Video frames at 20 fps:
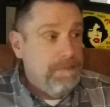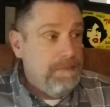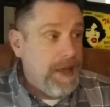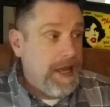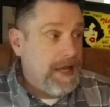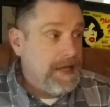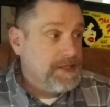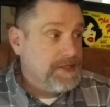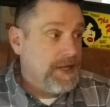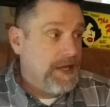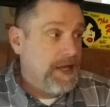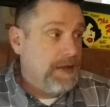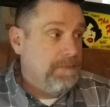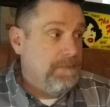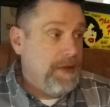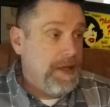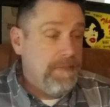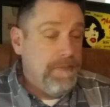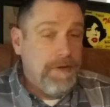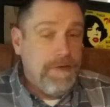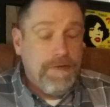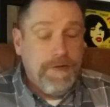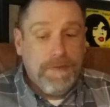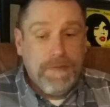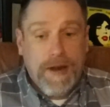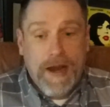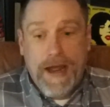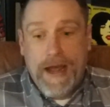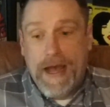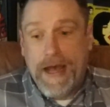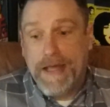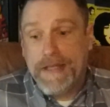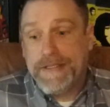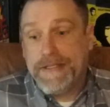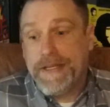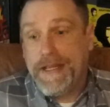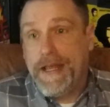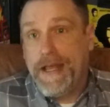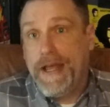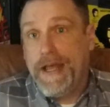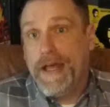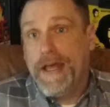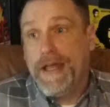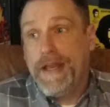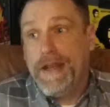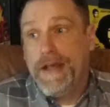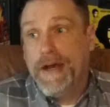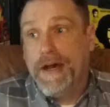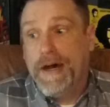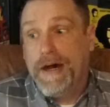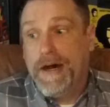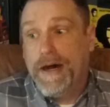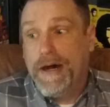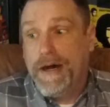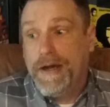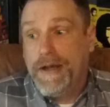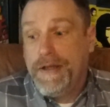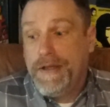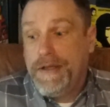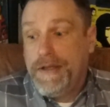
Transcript: bands like B Movie Rats and uh,